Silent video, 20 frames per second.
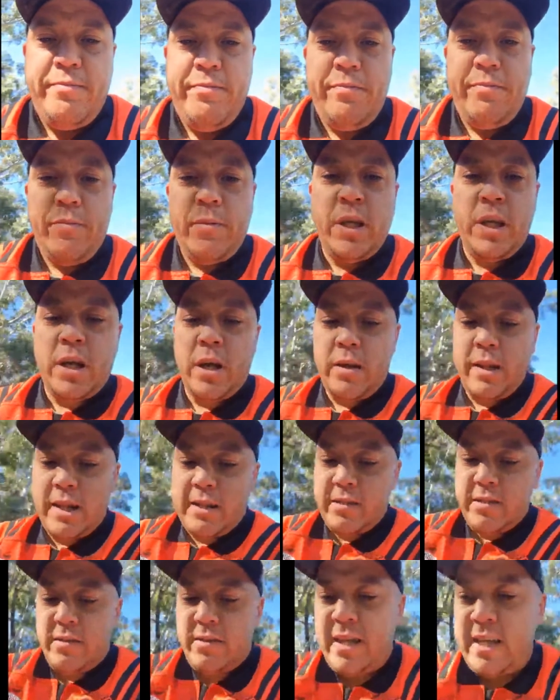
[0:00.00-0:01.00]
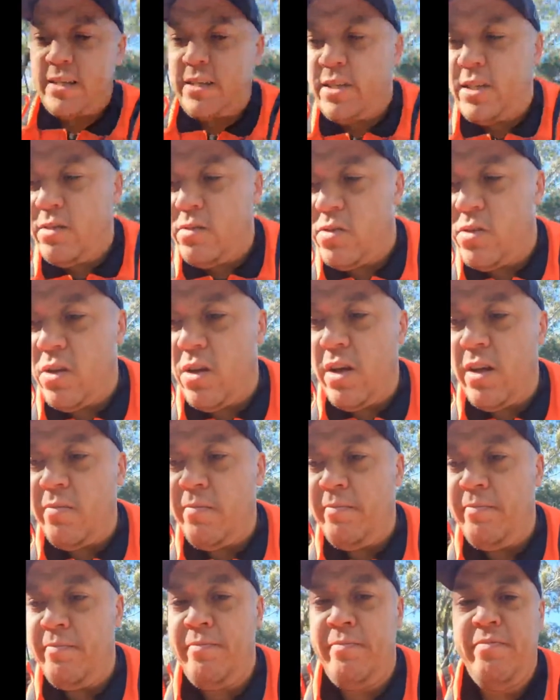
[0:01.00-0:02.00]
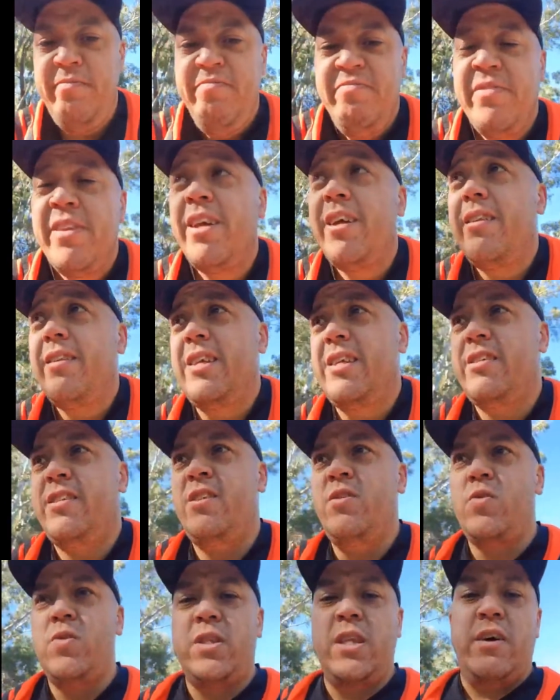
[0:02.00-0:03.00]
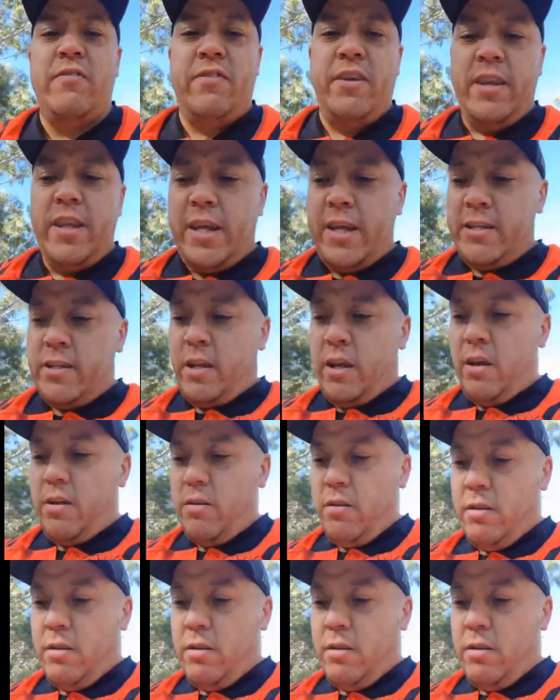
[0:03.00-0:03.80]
You know, that's still sign. There's still stuff in there, so